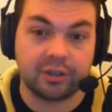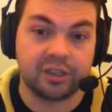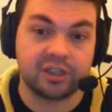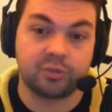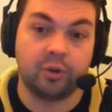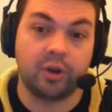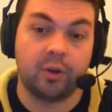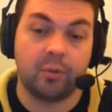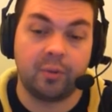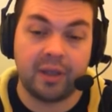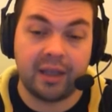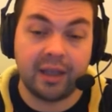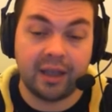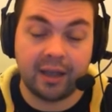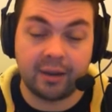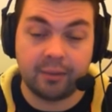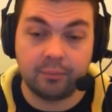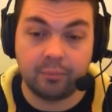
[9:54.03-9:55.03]
this one
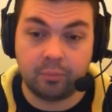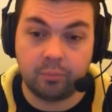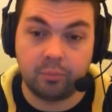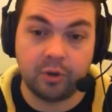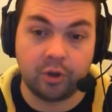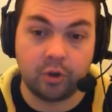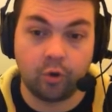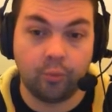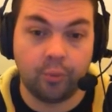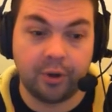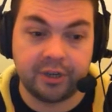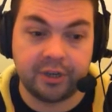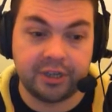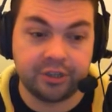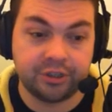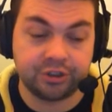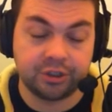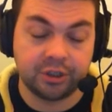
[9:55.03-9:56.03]
away, and we go 1
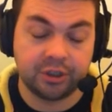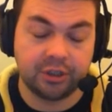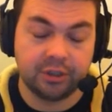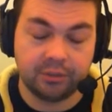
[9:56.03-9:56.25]
each.